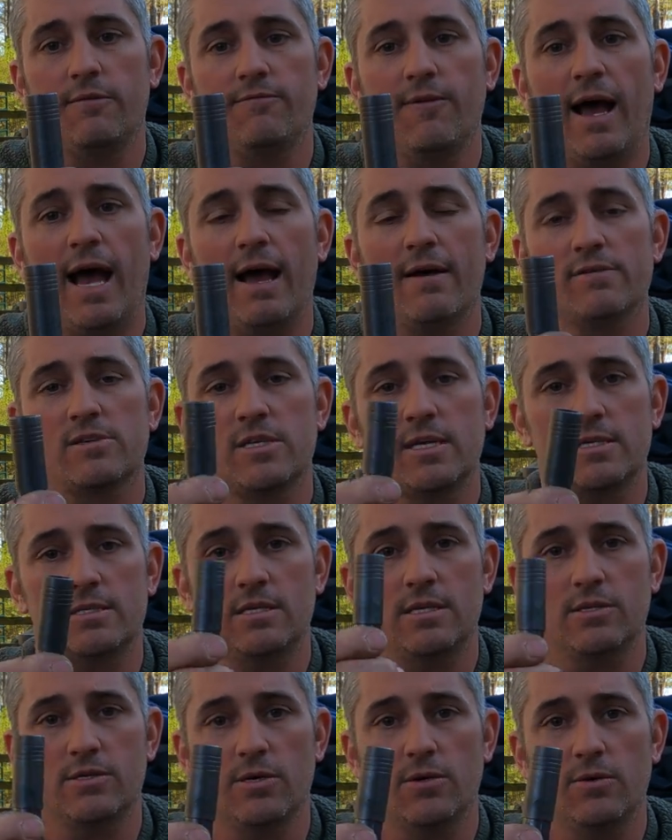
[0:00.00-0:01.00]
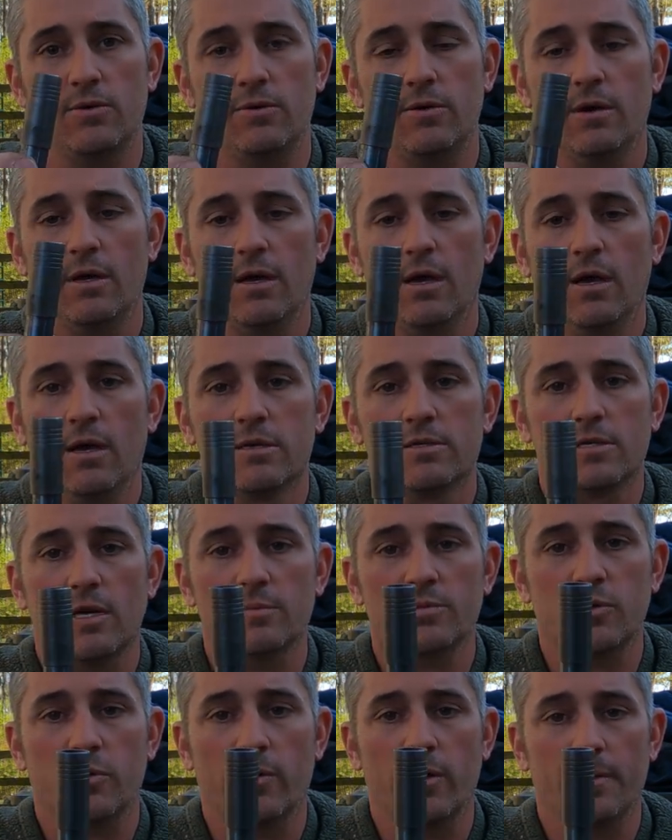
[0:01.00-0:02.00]
562
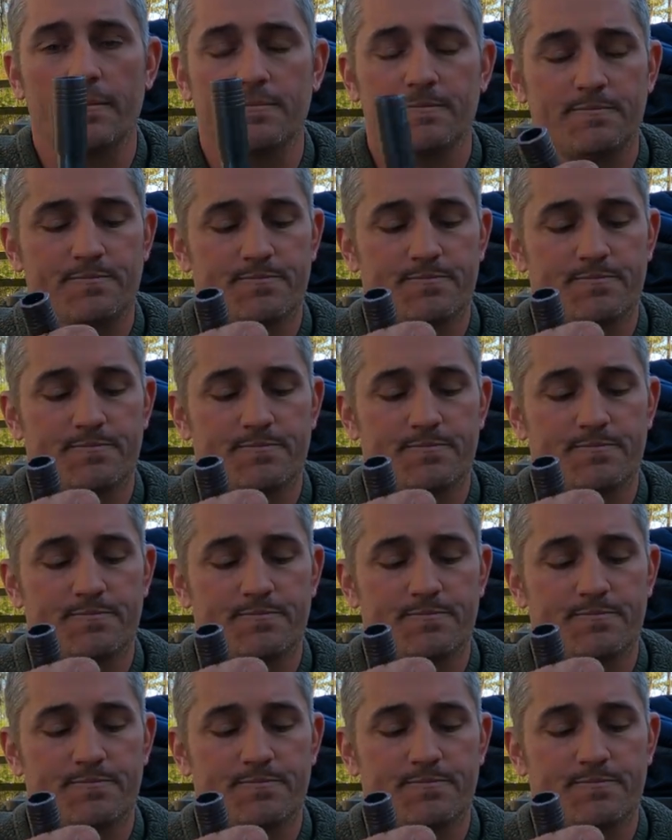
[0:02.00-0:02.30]
Sumtoy.